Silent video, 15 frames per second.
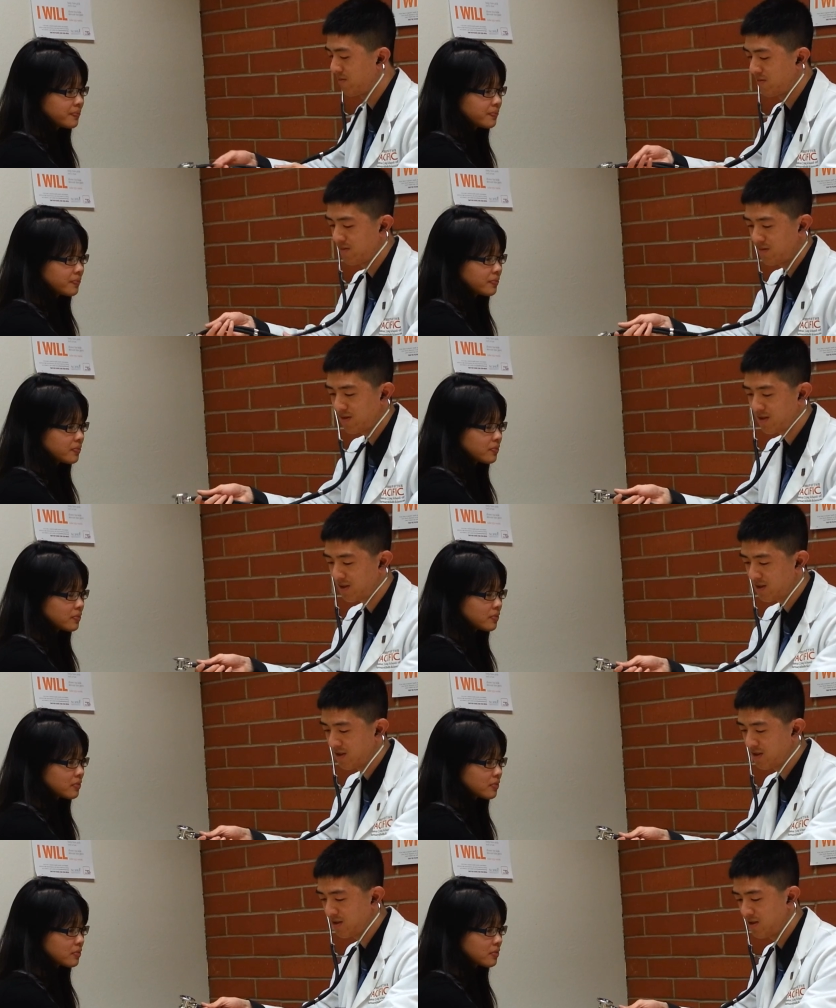
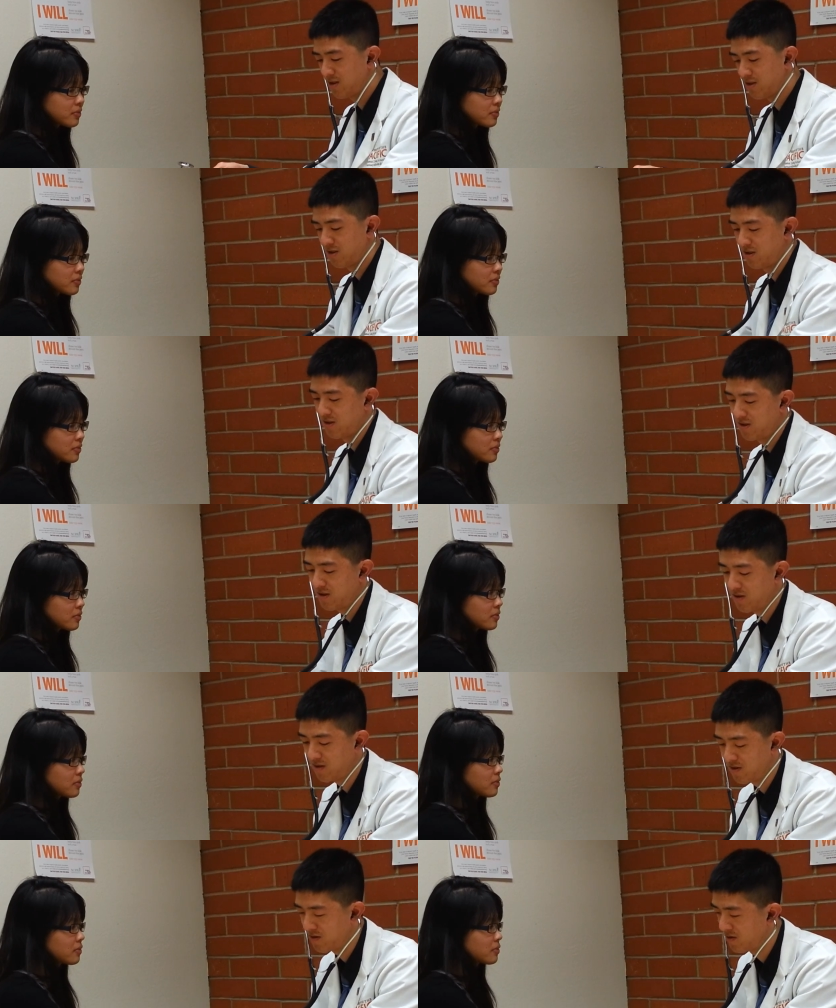
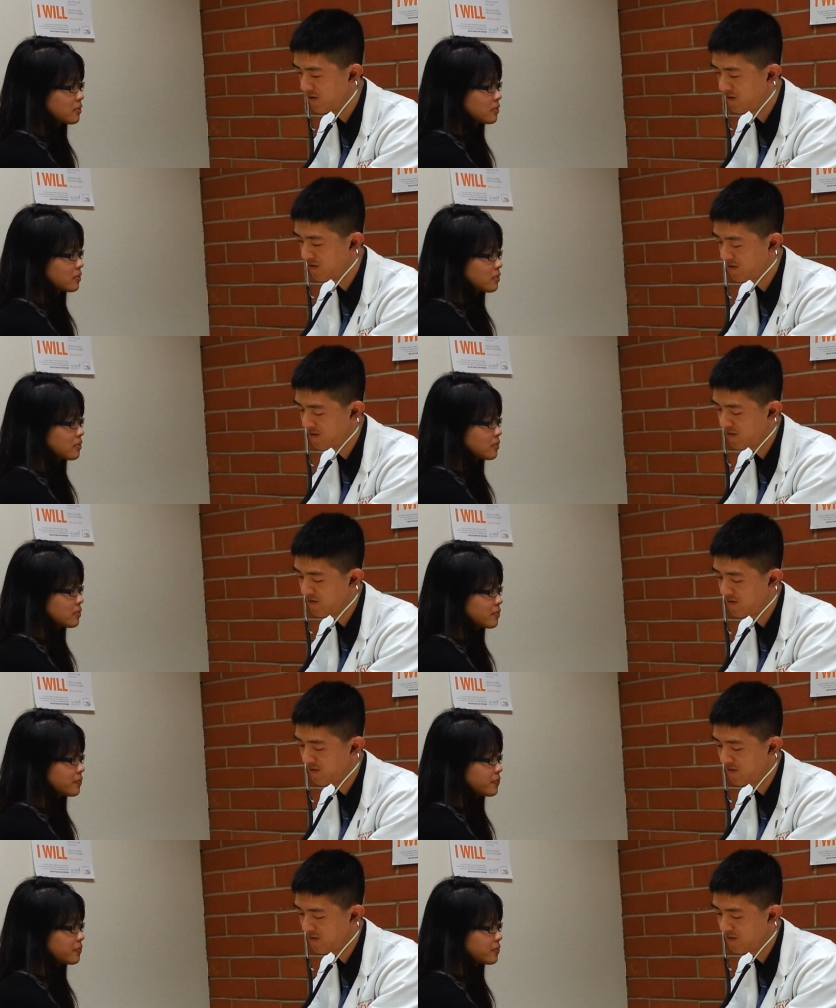
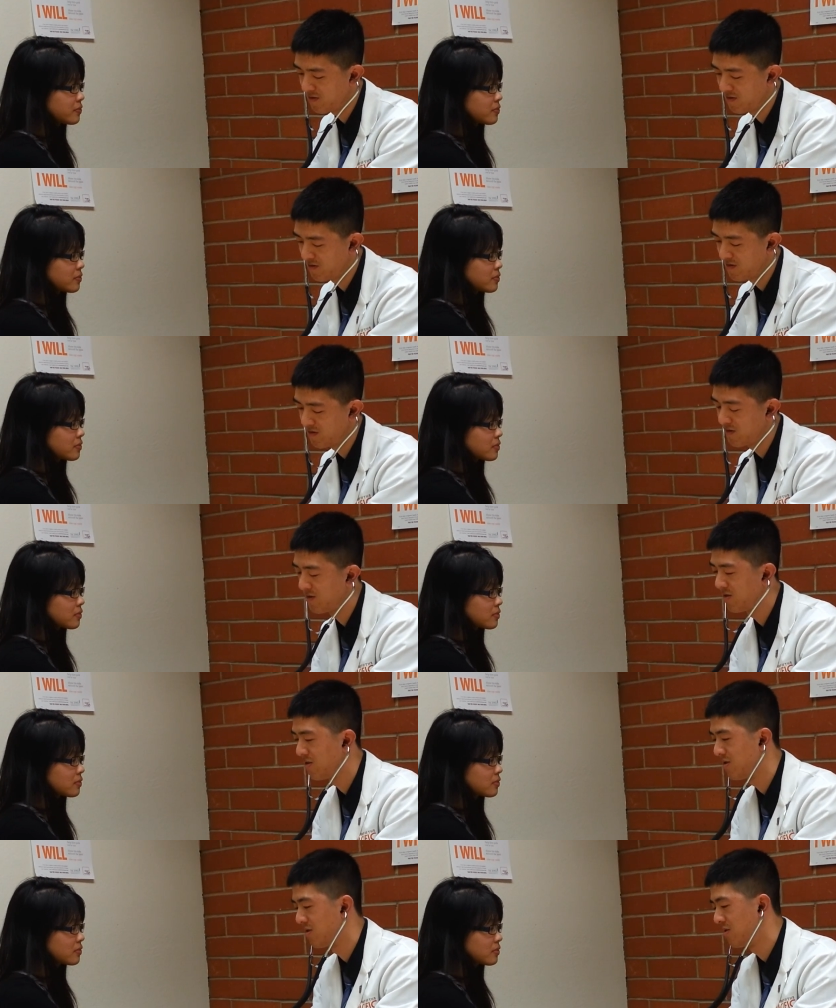
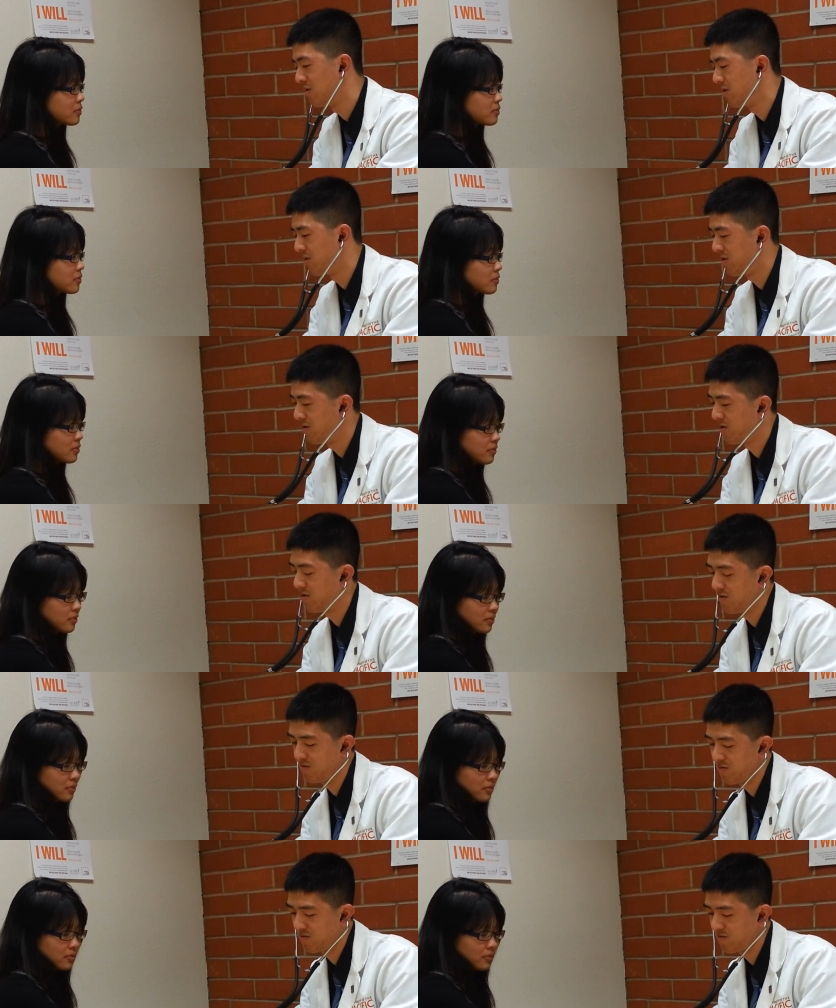
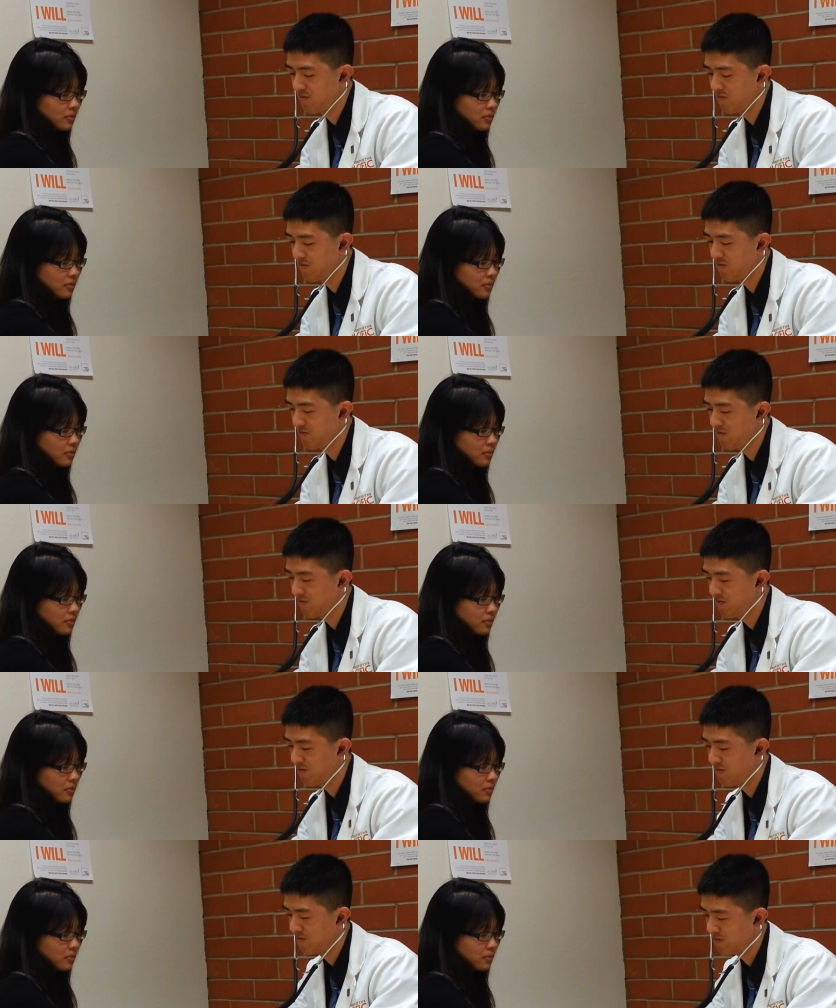
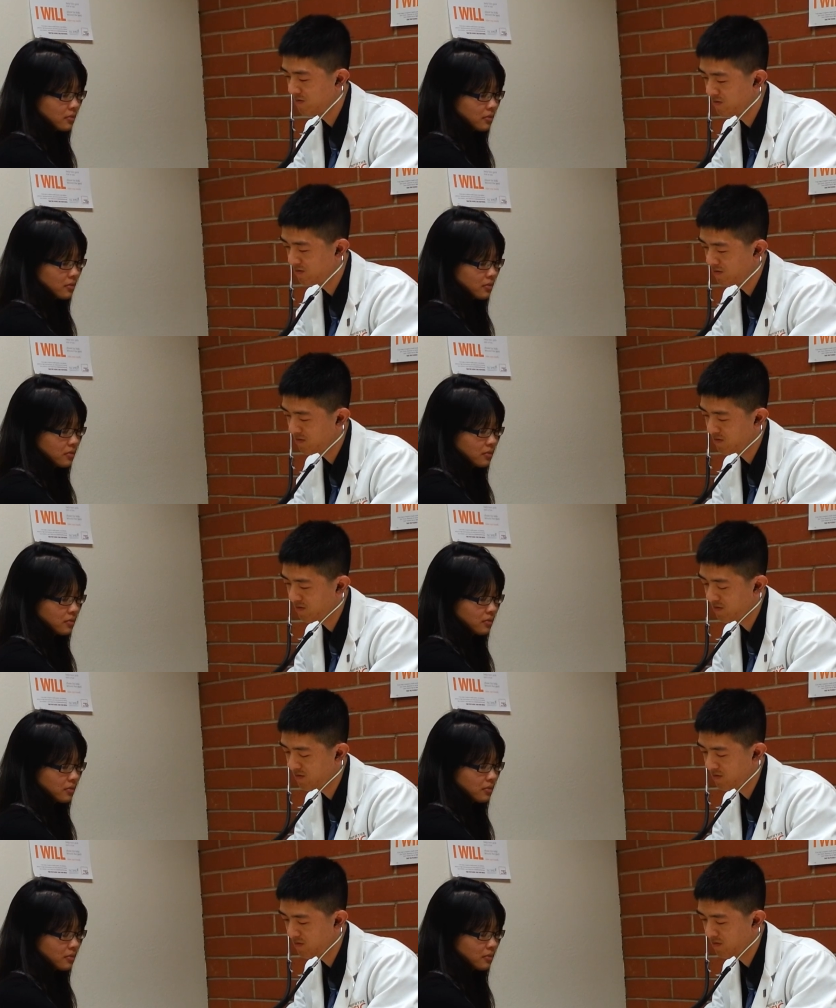
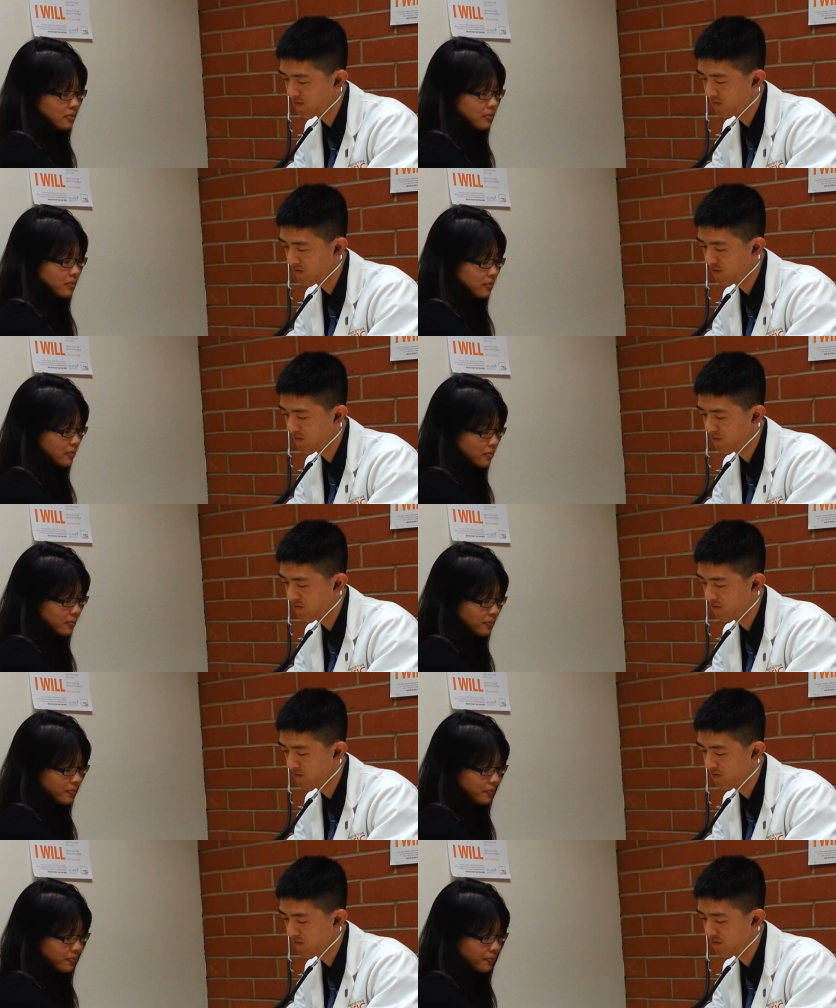
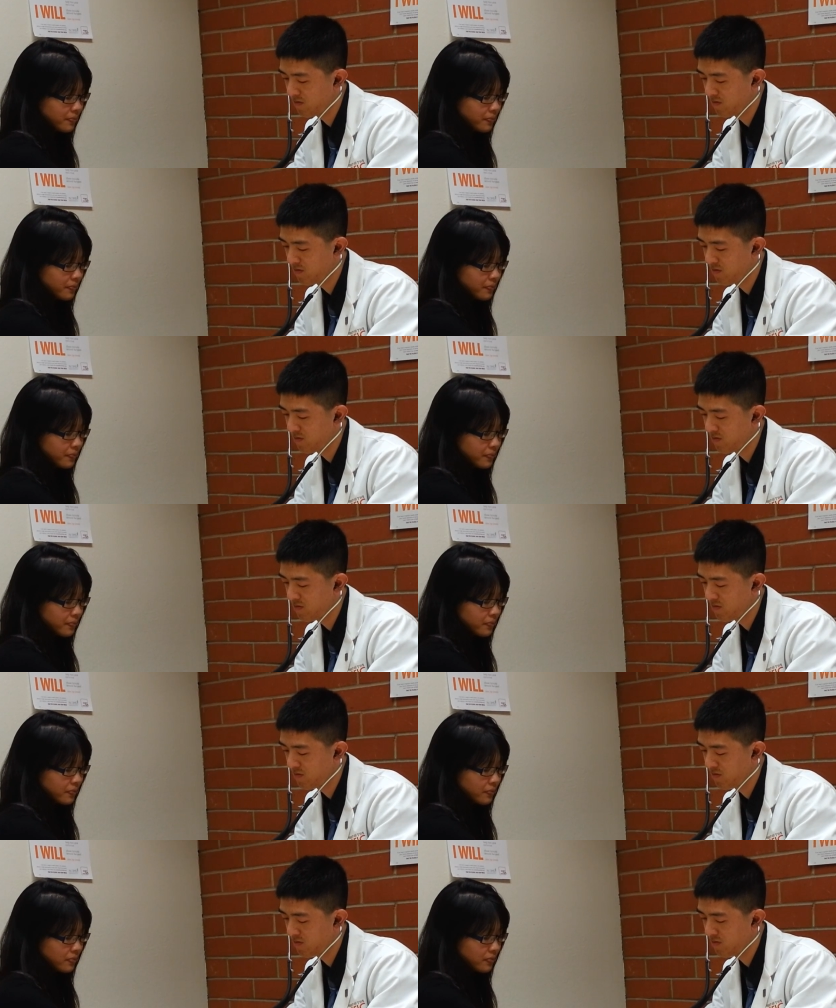
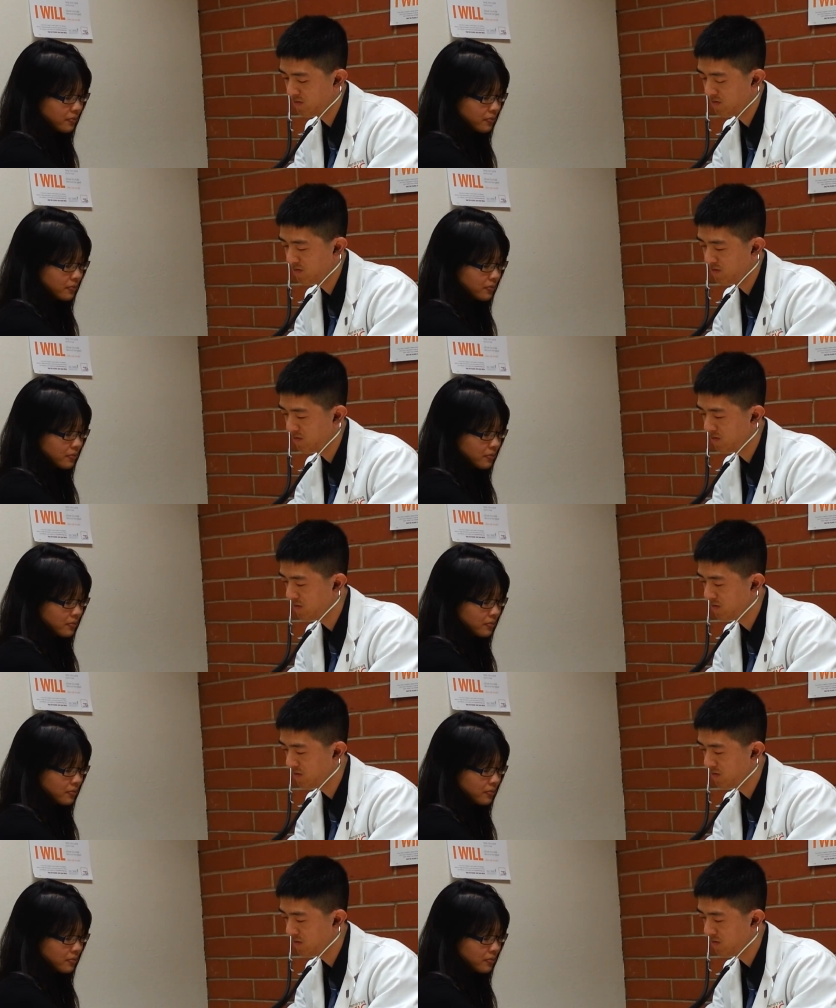[no speech]